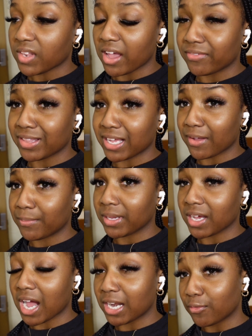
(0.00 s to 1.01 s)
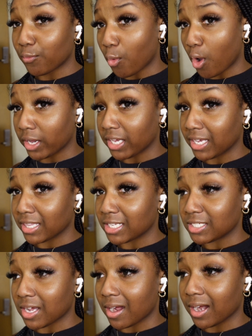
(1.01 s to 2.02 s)
I feel like I've been kind of walking in the
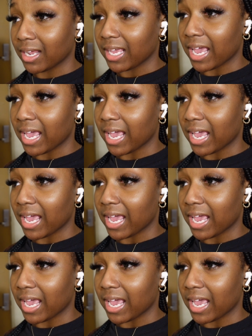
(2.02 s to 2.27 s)
dark